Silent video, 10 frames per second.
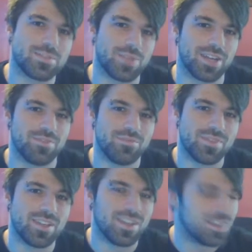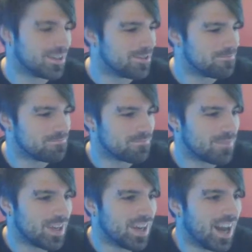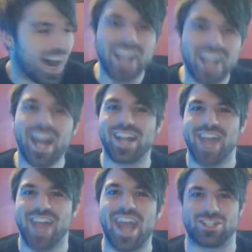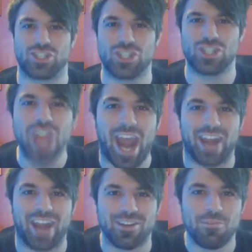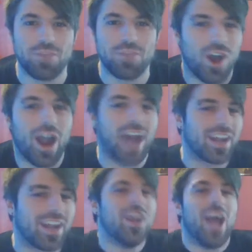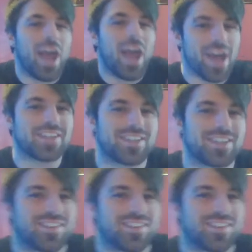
me. I gotta take a shit. All right? And that's the